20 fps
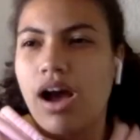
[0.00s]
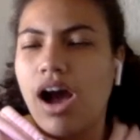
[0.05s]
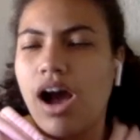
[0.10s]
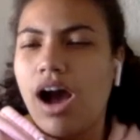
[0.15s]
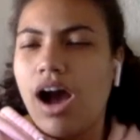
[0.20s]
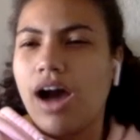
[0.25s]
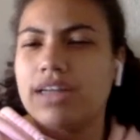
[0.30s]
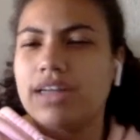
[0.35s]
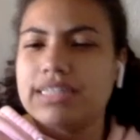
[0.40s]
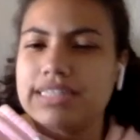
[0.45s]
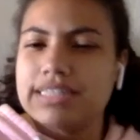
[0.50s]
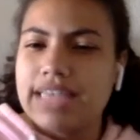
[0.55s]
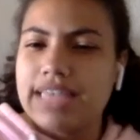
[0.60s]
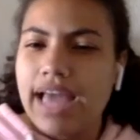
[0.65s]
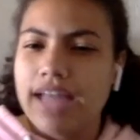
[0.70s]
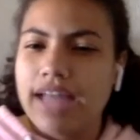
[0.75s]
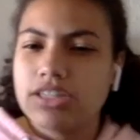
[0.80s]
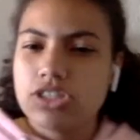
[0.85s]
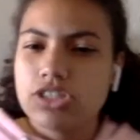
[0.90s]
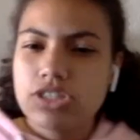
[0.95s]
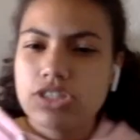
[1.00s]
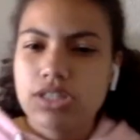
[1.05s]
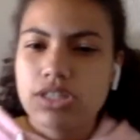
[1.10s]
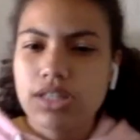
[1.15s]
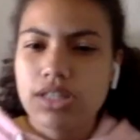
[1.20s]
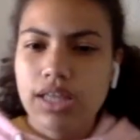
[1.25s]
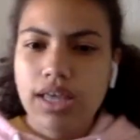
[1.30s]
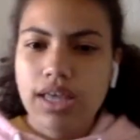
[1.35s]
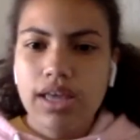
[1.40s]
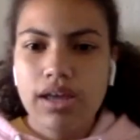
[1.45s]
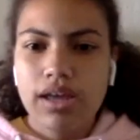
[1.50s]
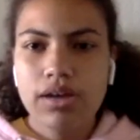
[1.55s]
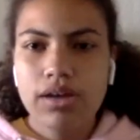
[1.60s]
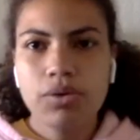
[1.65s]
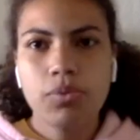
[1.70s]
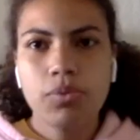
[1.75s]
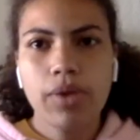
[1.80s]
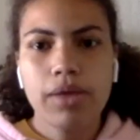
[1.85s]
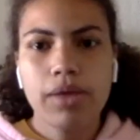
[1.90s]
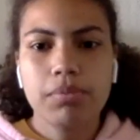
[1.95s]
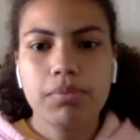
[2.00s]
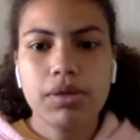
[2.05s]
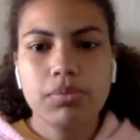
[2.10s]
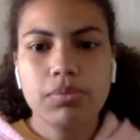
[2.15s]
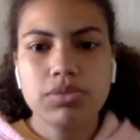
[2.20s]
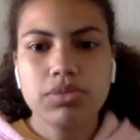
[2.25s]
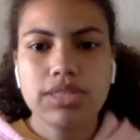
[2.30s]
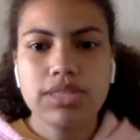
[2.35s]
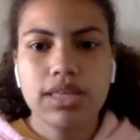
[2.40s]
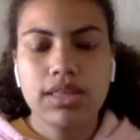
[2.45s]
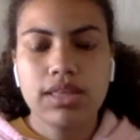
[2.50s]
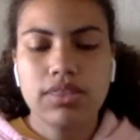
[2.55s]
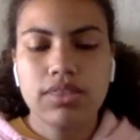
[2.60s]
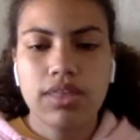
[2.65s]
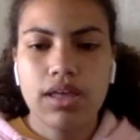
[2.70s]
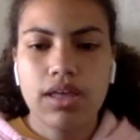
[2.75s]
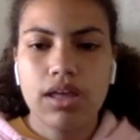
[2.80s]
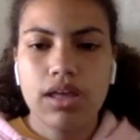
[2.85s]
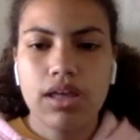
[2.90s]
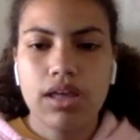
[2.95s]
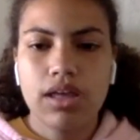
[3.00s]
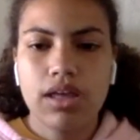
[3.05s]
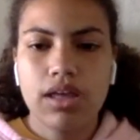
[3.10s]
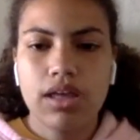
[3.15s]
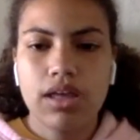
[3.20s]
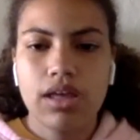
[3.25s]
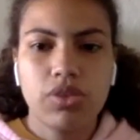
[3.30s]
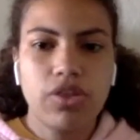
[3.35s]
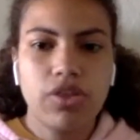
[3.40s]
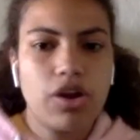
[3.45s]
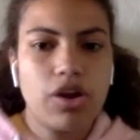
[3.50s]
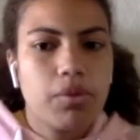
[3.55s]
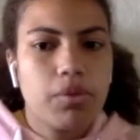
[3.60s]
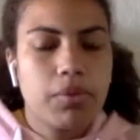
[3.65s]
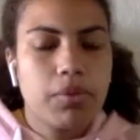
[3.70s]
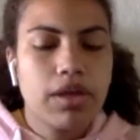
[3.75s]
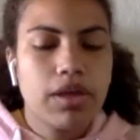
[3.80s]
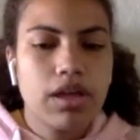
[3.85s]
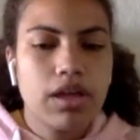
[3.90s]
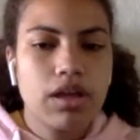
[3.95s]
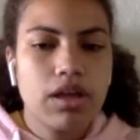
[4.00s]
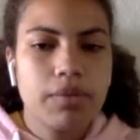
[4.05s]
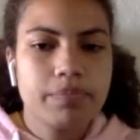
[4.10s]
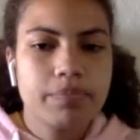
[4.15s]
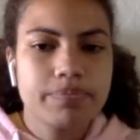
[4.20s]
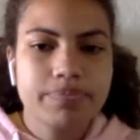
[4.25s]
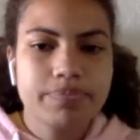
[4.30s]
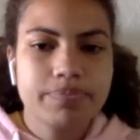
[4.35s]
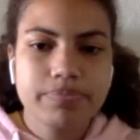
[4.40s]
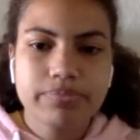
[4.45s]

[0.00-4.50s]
unintentionally when people say that they go to therapy